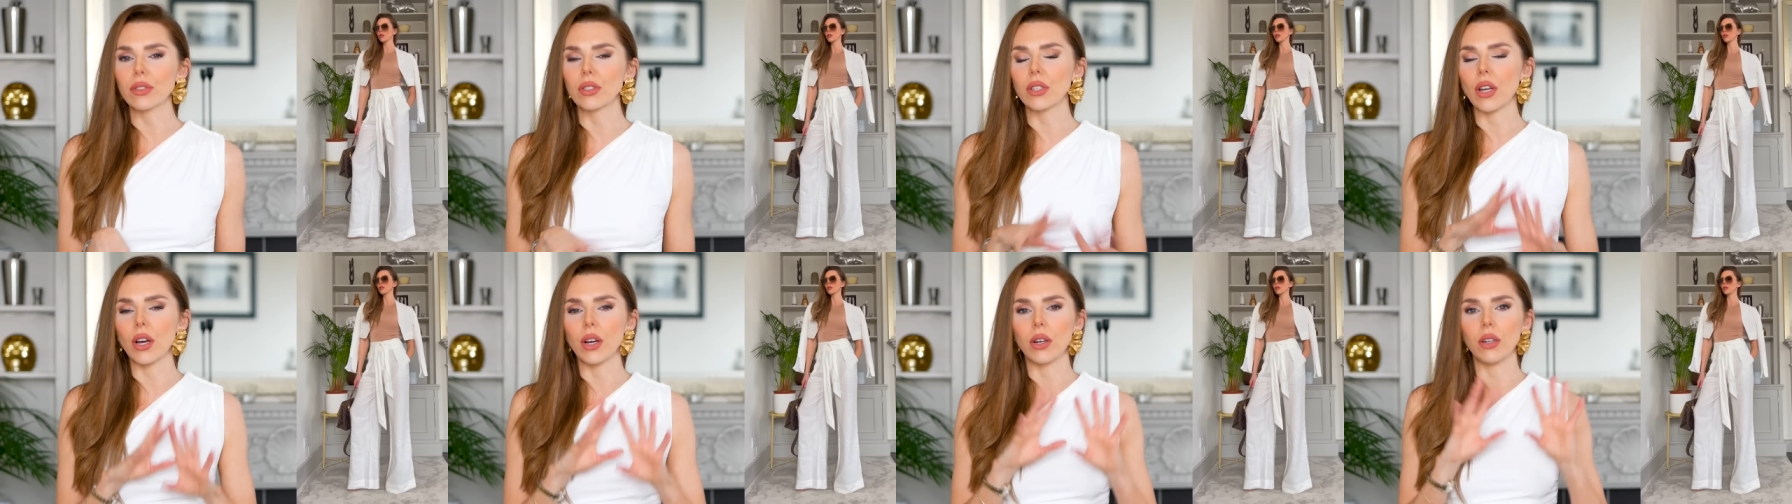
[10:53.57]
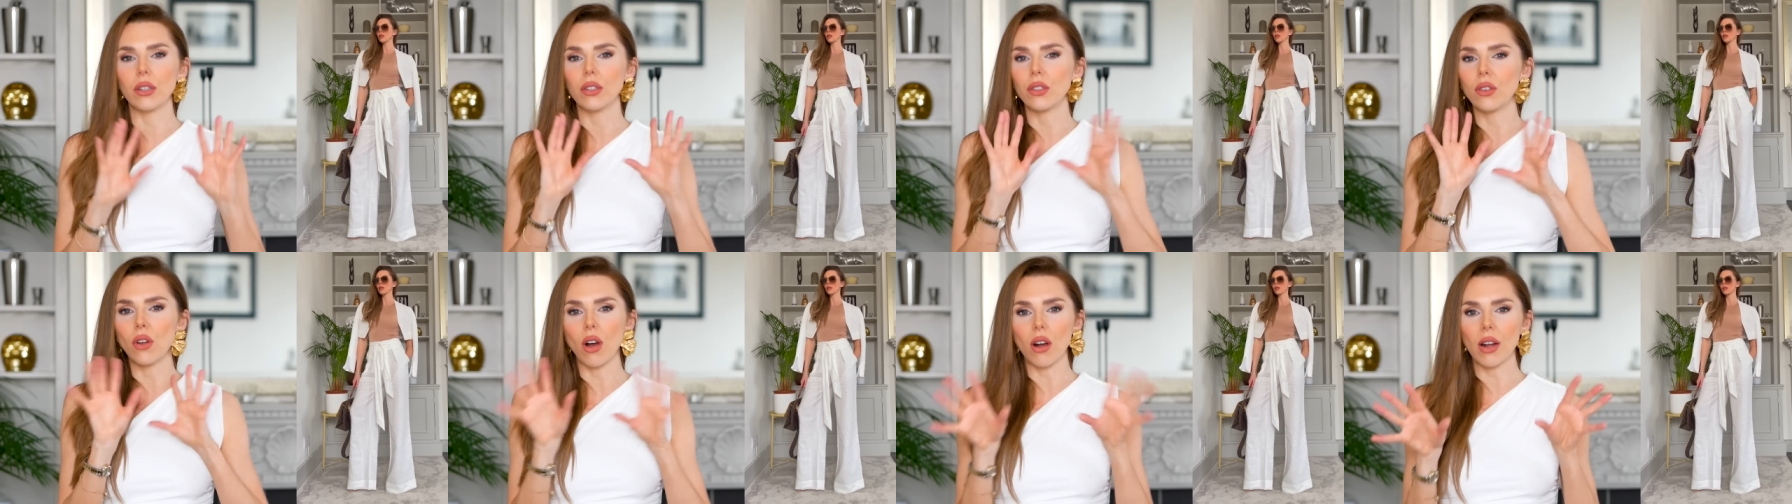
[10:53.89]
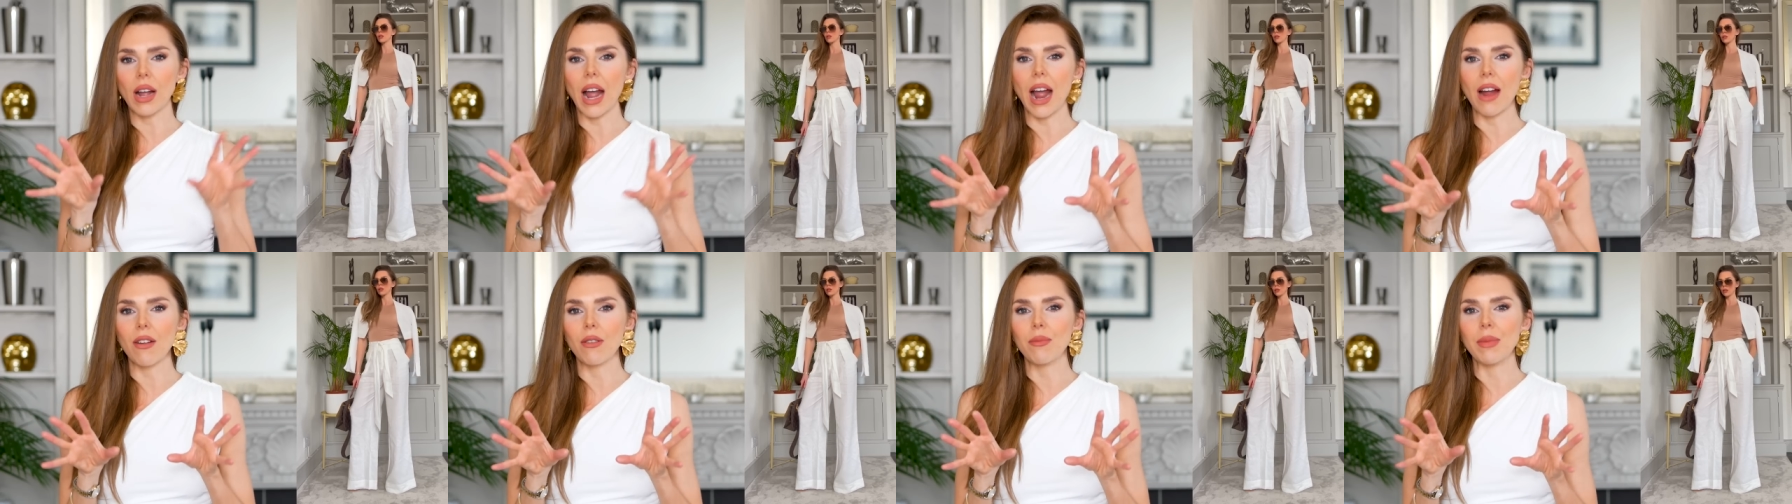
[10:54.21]
so
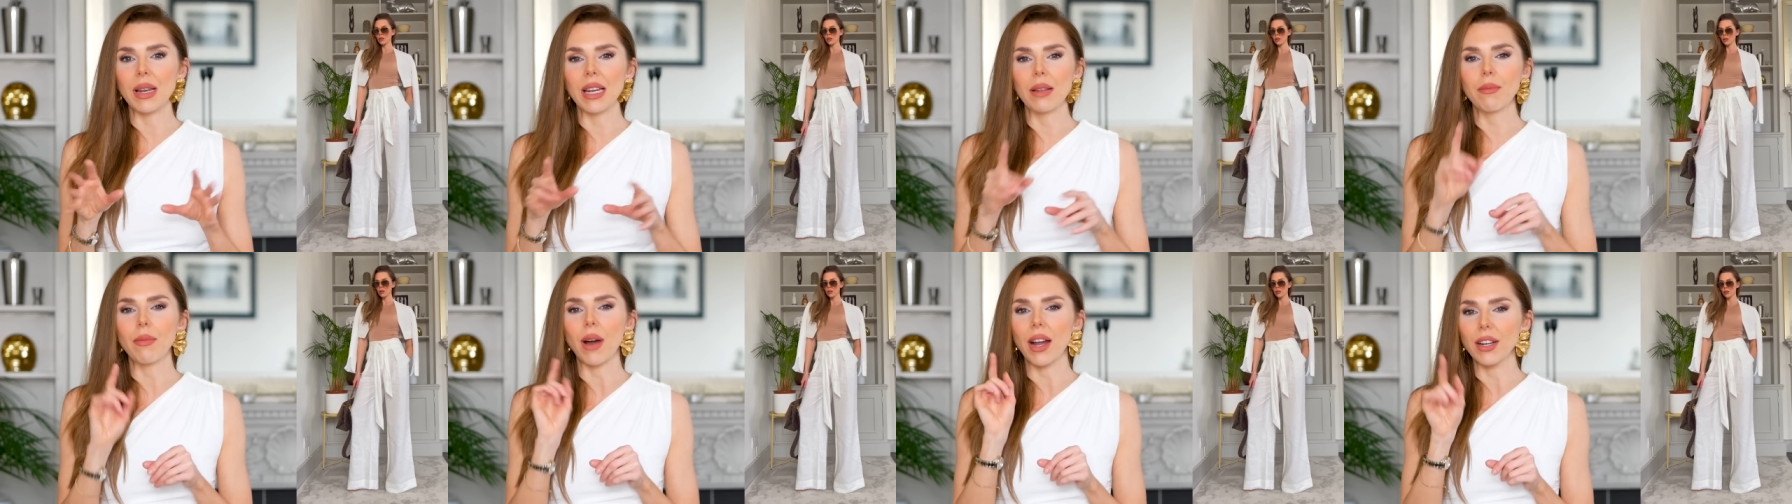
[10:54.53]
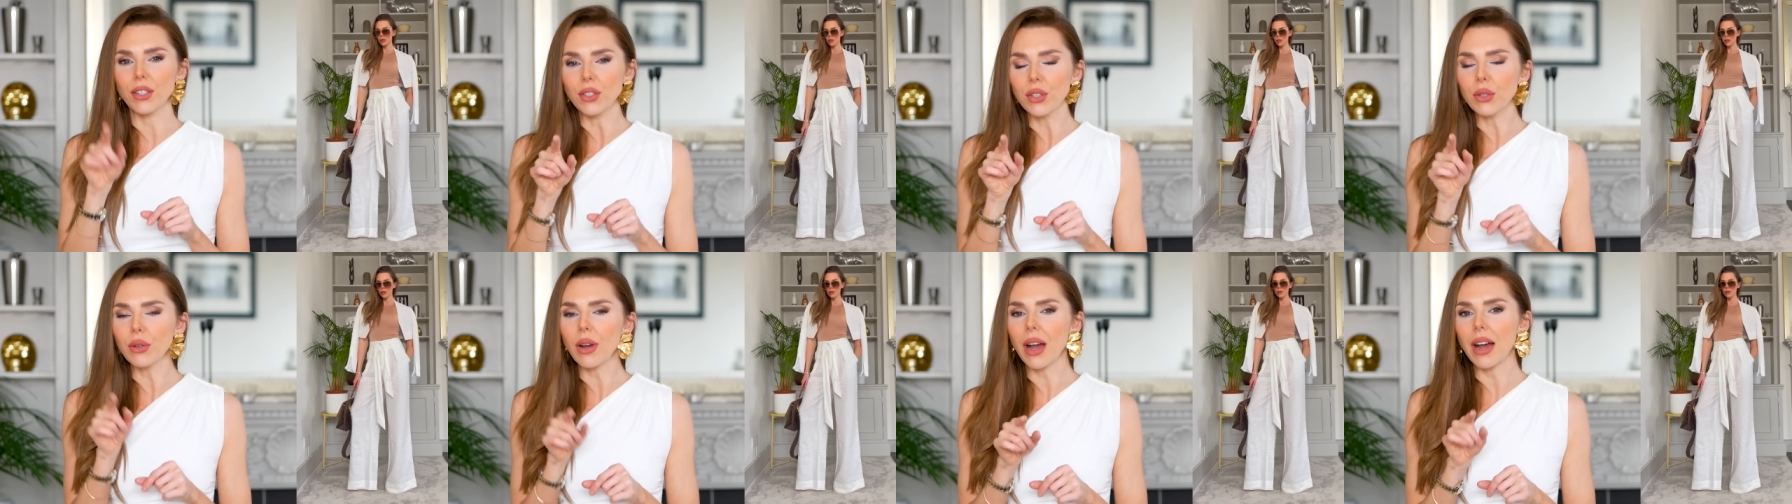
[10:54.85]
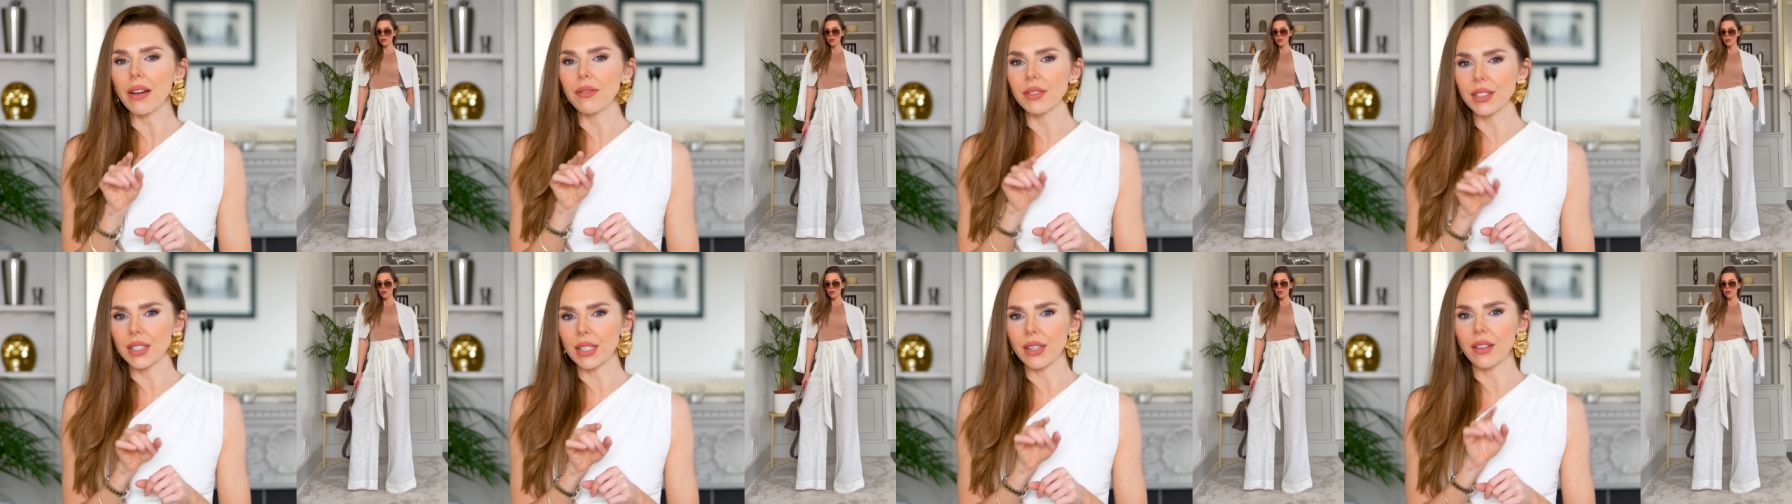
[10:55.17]
not Karen Millen, but I do
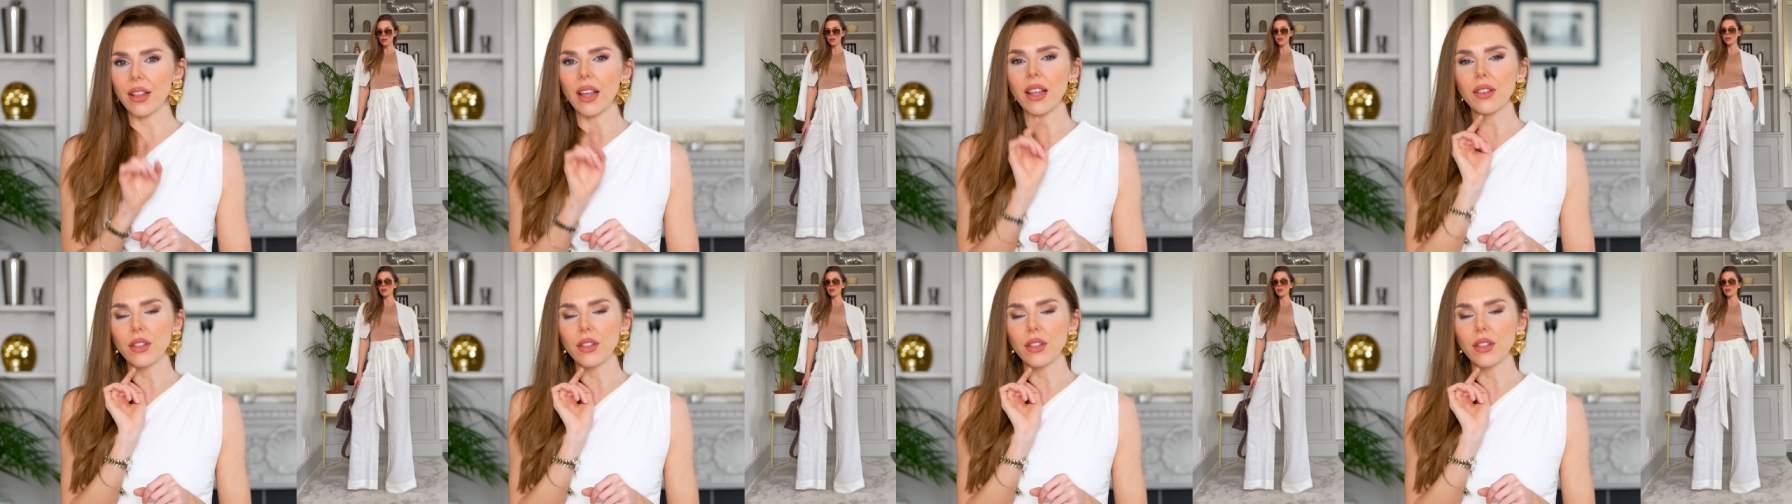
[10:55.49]
have.